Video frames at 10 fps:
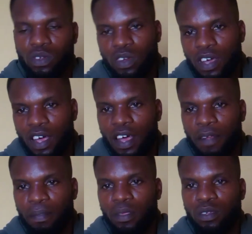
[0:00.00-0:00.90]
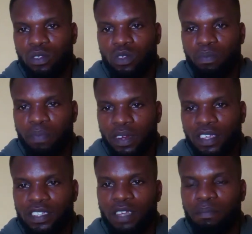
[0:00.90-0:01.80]
for your car. So
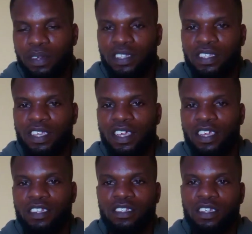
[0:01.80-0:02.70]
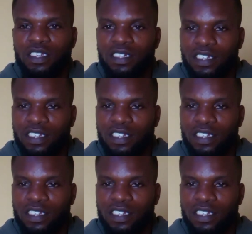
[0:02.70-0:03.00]
please and please again,